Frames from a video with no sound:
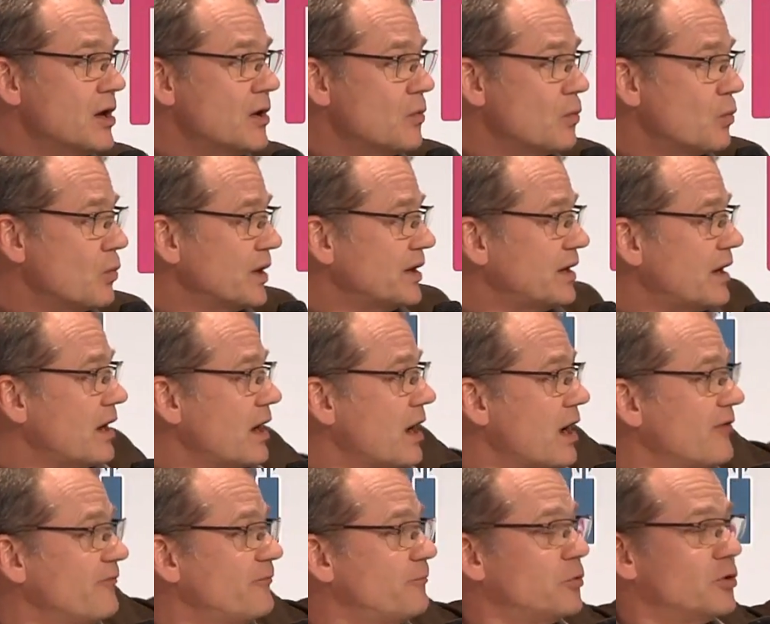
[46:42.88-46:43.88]
when I
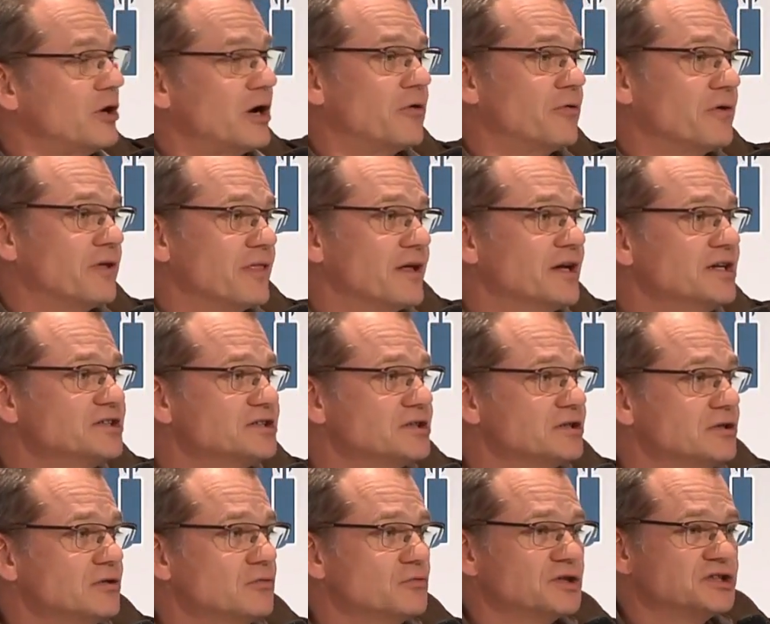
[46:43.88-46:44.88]
have
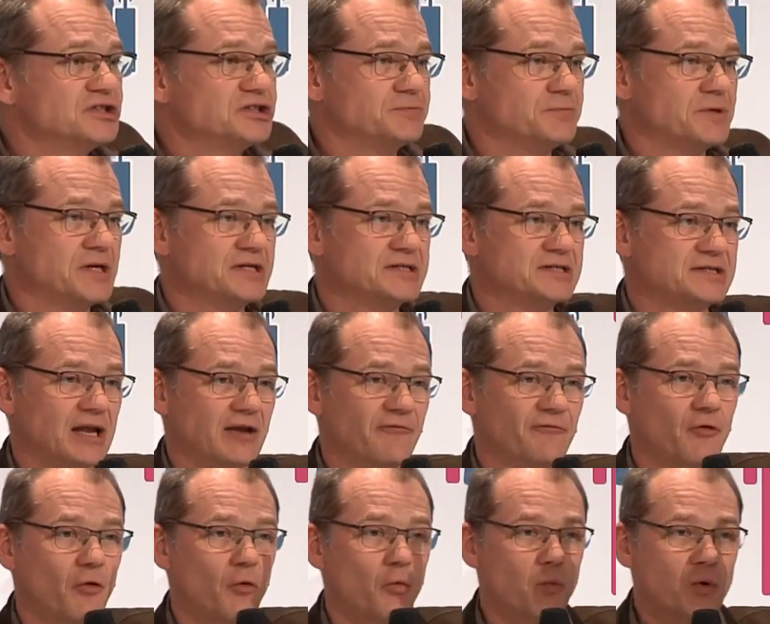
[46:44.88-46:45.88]
polarization, which means that
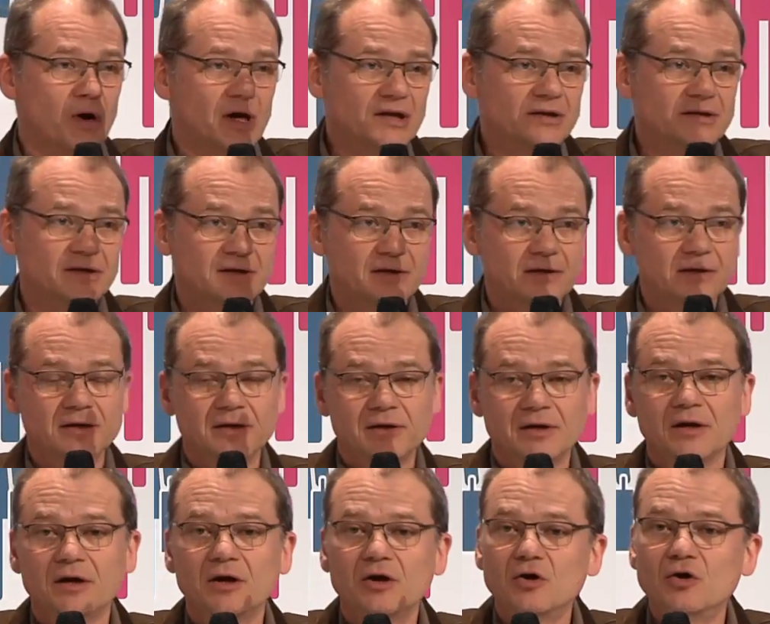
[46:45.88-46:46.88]
for one
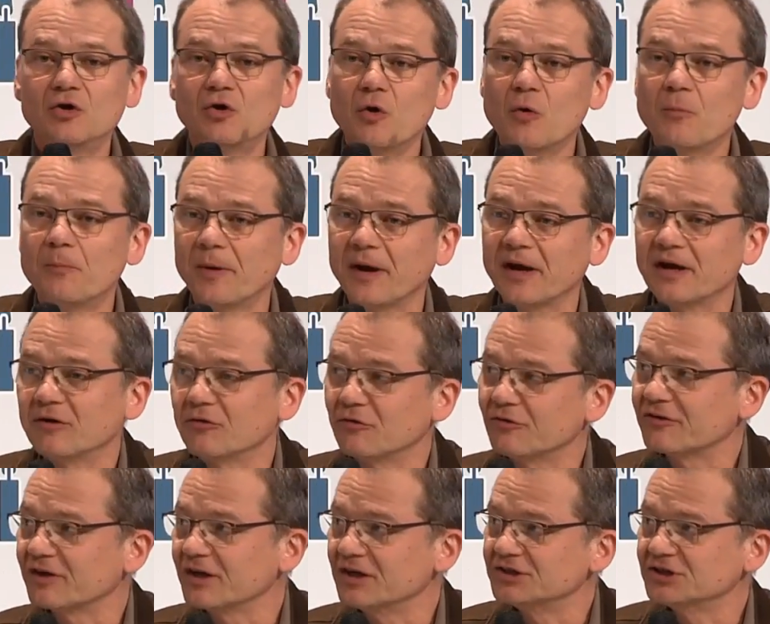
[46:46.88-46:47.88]
low-paid,
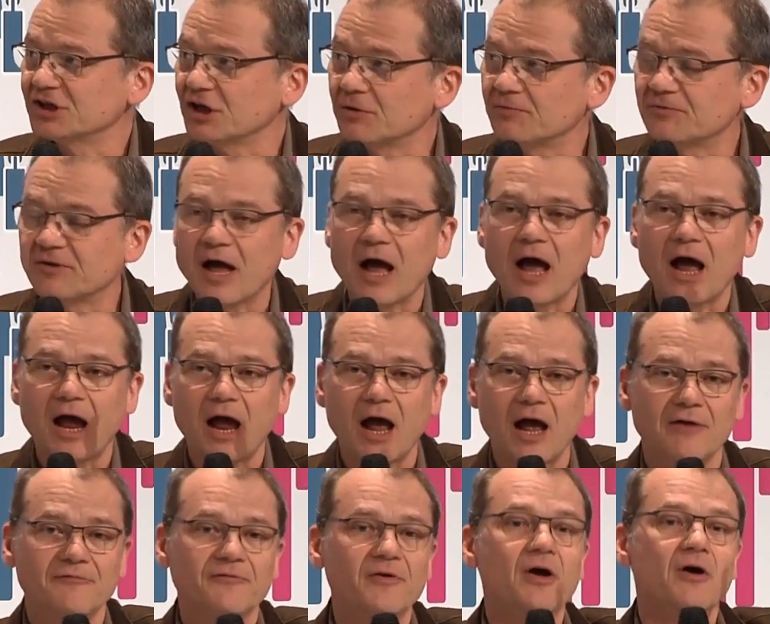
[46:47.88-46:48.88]
low-skilled jobs, I
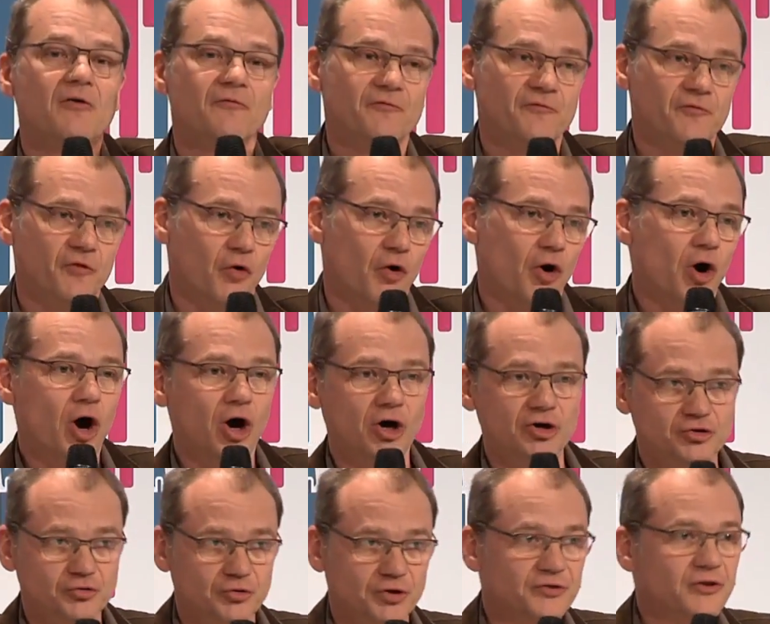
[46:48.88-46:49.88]
have
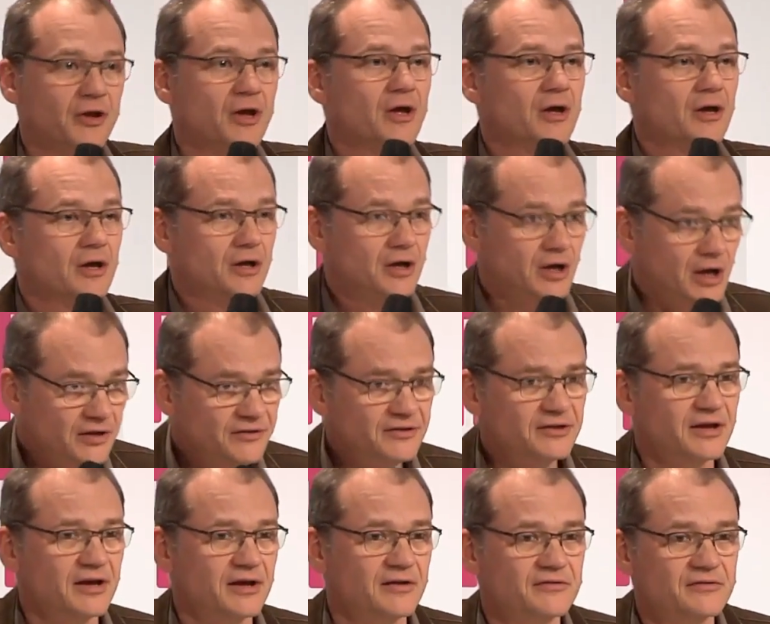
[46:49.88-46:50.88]
400
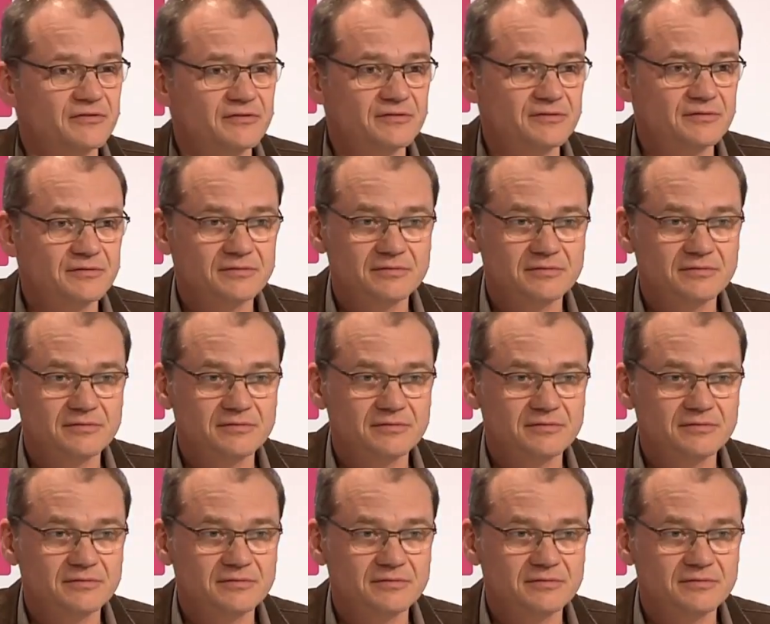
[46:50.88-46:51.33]
candidates.